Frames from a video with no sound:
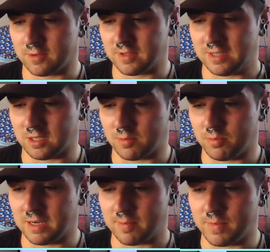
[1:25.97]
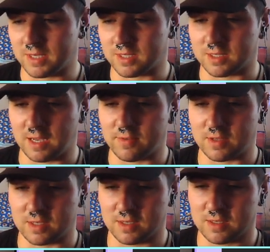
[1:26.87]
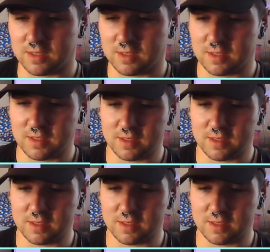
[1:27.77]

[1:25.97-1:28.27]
Because he just completely missed the safeties here.